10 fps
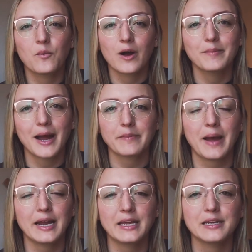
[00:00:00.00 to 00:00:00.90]
while
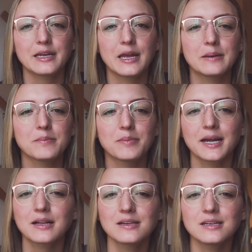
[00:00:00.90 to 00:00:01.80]
backpacking, and by
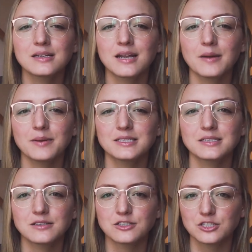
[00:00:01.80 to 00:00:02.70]
clean I
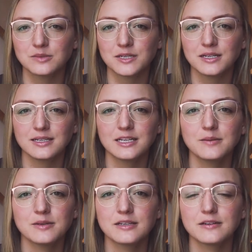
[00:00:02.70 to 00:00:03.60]
basically just mean
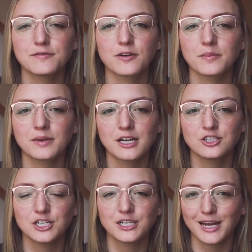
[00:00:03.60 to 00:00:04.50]
keep me from
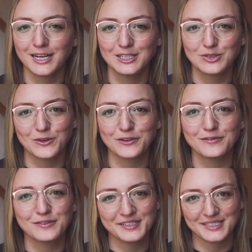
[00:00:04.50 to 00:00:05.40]
catching any sort
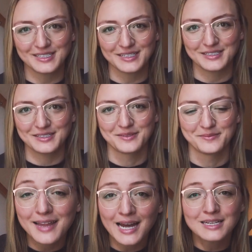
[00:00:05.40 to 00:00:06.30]
of diseases.
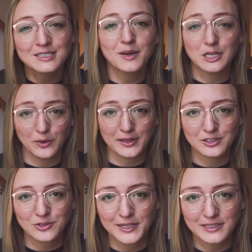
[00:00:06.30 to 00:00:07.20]
And that is my
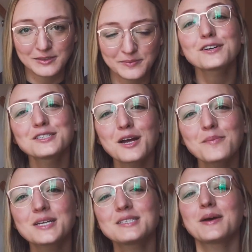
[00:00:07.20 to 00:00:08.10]
toiletries. First
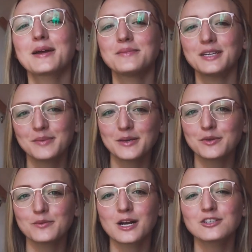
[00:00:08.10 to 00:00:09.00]
up is my mini
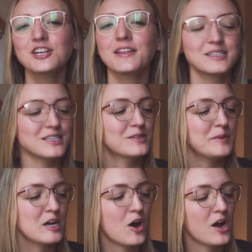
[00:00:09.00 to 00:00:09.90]
bamboo brush, and this has
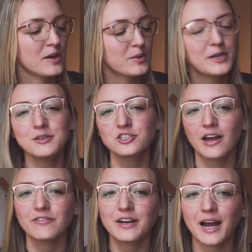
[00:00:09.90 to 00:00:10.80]
been on pretty much
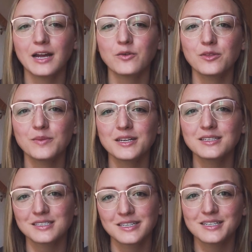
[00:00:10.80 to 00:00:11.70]
every hike with me
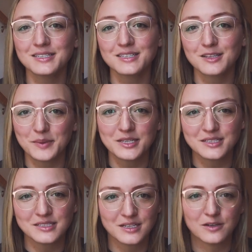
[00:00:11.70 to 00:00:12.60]
since the
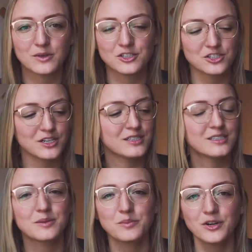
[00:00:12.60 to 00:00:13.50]
PCT, which
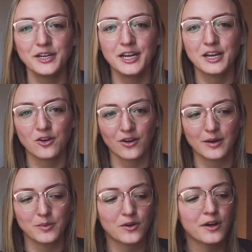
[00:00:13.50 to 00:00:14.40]
is pretty
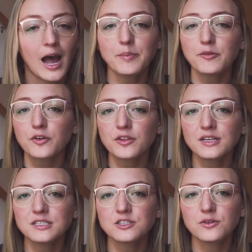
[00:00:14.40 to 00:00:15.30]
incredible. I prefer
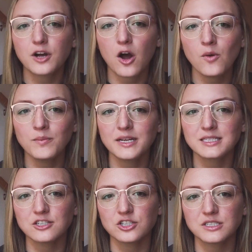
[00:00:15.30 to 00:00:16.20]
this to a comb because
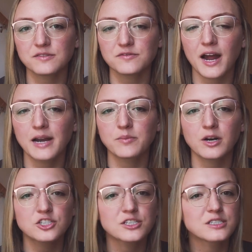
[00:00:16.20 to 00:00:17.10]
I just find
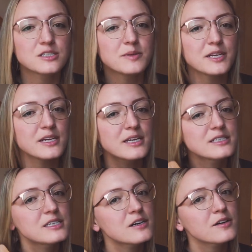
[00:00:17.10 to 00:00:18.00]
brushes to be
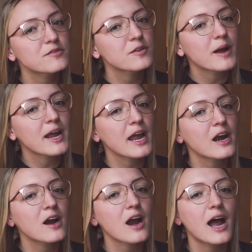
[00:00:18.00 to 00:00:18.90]
easier for my
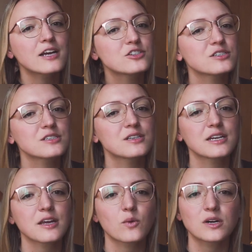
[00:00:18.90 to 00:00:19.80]
hair. I just
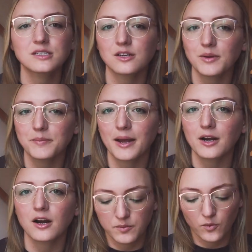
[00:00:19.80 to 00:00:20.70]
think it works a little bit
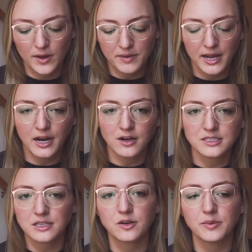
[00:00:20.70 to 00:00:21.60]
better when my hair
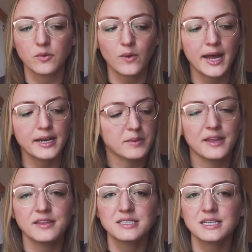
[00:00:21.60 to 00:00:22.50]
is a little bit wet.
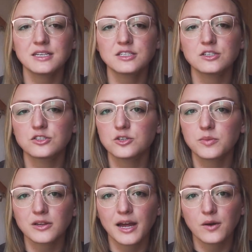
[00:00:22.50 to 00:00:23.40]
And this thing is
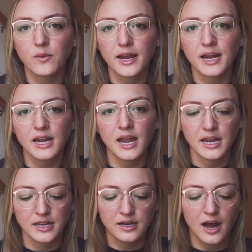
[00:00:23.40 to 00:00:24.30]
super lightweight
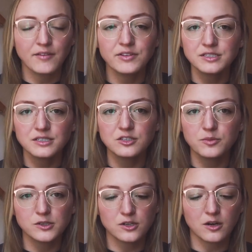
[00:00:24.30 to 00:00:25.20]
and obviously
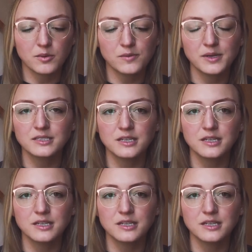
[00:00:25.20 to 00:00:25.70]
super durable because